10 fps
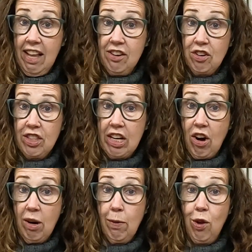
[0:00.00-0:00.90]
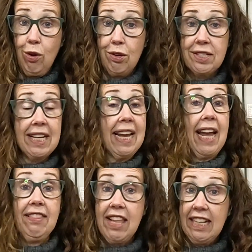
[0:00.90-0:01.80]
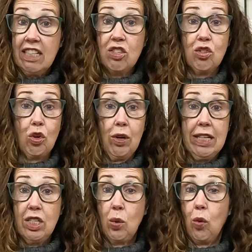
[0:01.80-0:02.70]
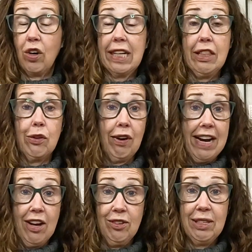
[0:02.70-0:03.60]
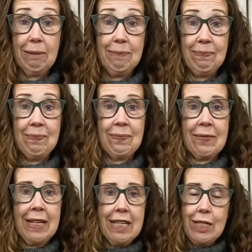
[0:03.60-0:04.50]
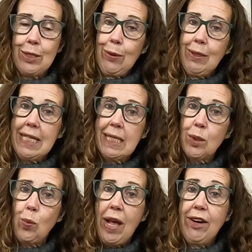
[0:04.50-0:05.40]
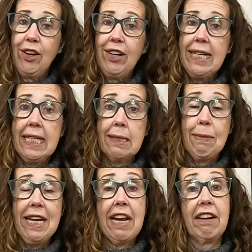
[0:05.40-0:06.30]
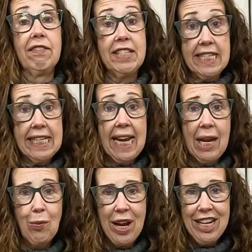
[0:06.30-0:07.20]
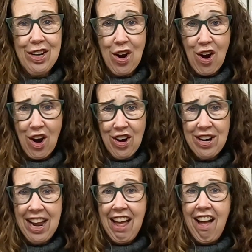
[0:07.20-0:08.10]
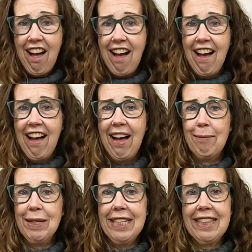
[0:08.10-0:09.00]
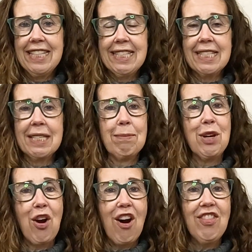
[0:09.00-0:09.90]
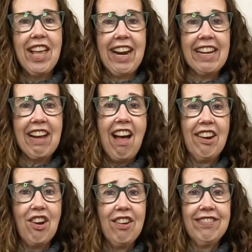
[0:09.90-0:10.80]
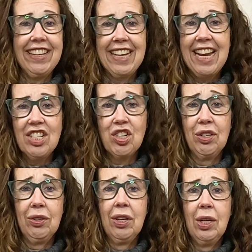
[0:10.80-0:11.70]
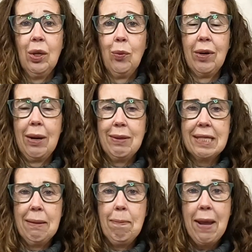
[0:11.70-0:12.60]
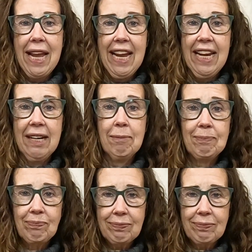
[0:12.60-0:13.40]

under the armholes, and then it's joined to work in the round. So this sweater is made out of DK weight yarn. This is some yarn that I got on vacation when I was in Maine.